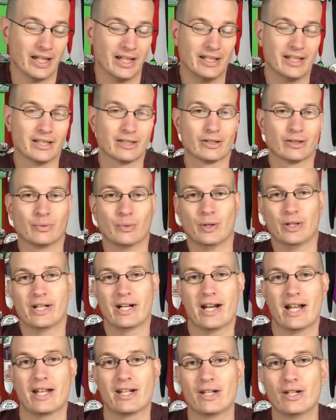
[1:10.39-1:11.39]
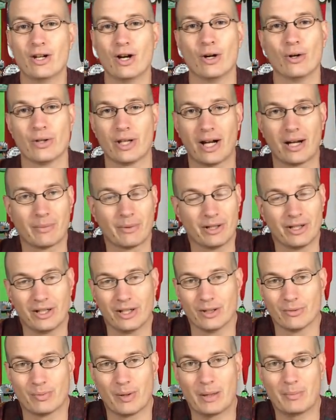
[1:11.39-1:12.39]
and this is one that I know that I'm going to
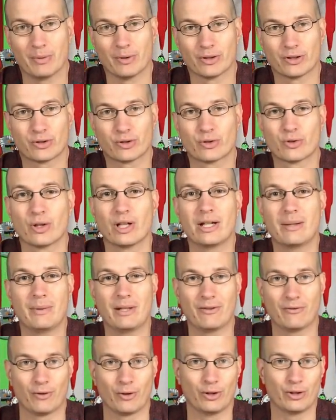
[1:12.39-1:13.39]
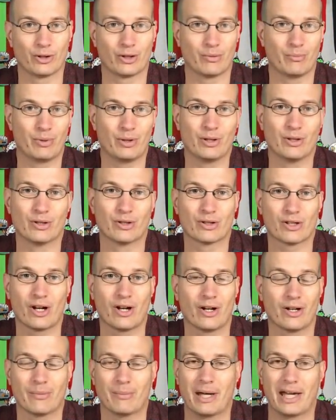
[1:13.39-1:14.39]
hear people screaming through their computers
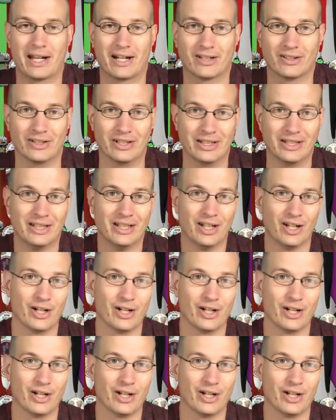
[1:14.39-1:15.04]
automatically,